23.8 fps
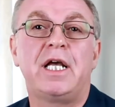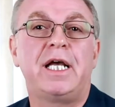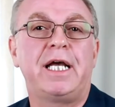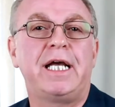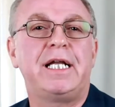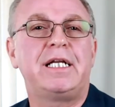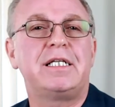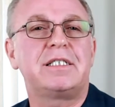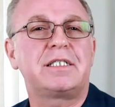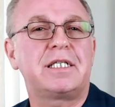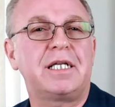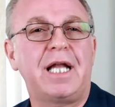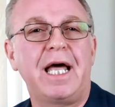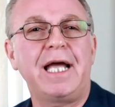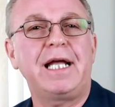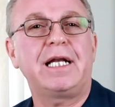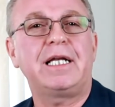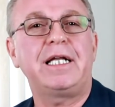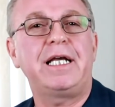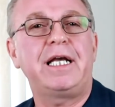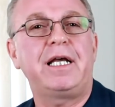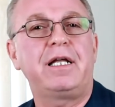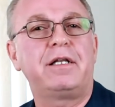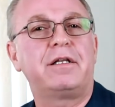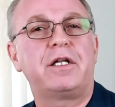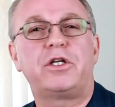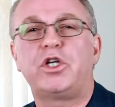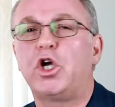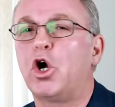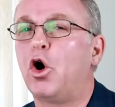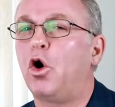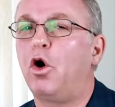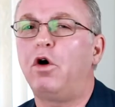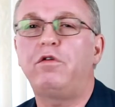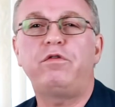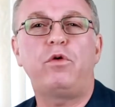it is likely that
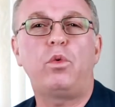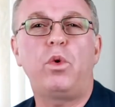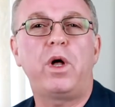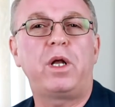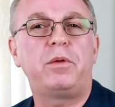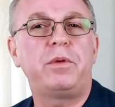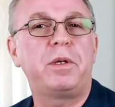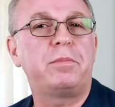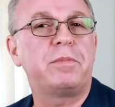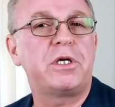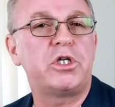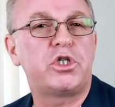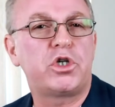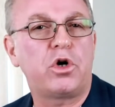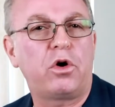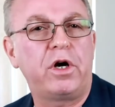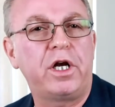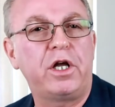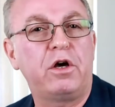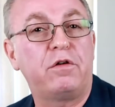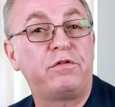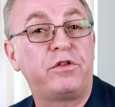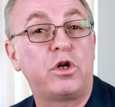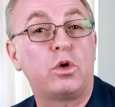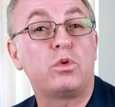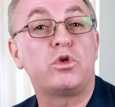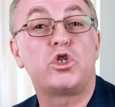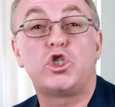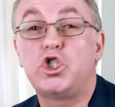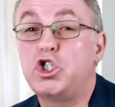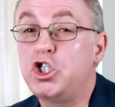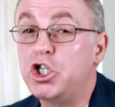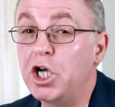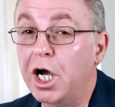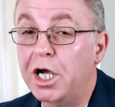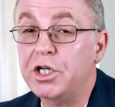the overwhelming majority of those
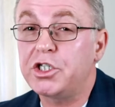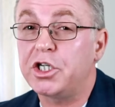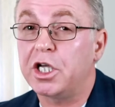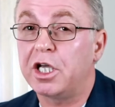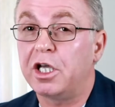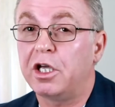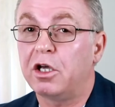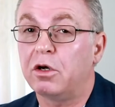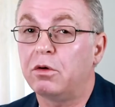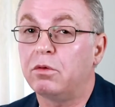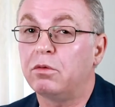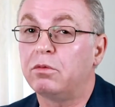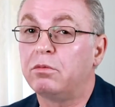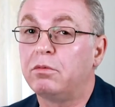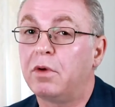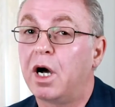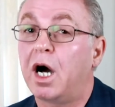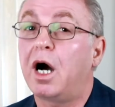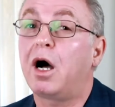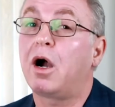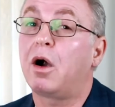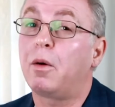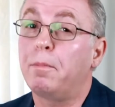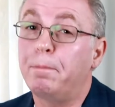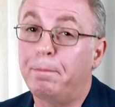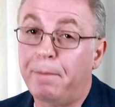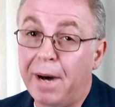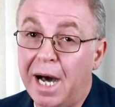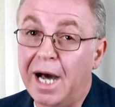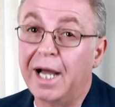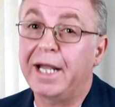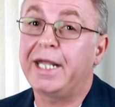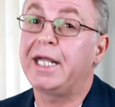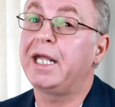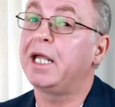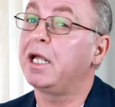judging you are
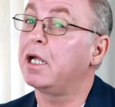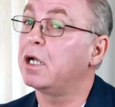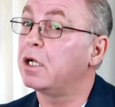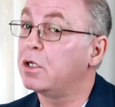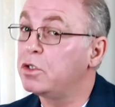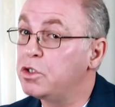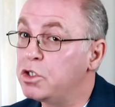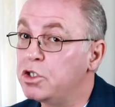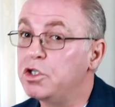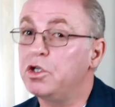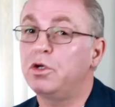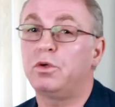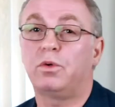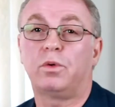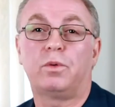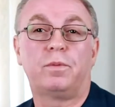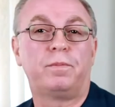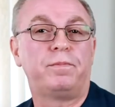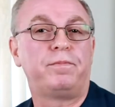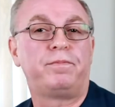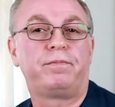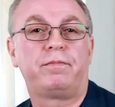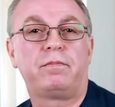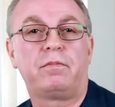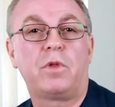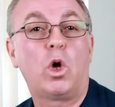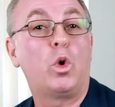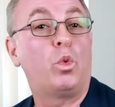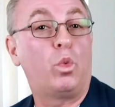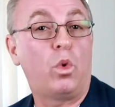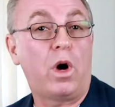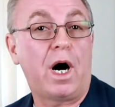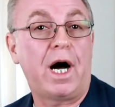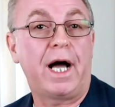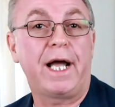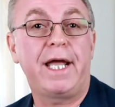buying too.
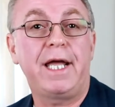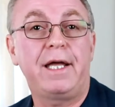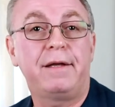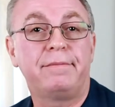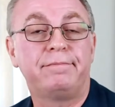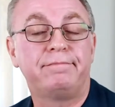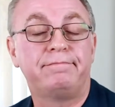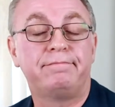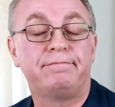Why?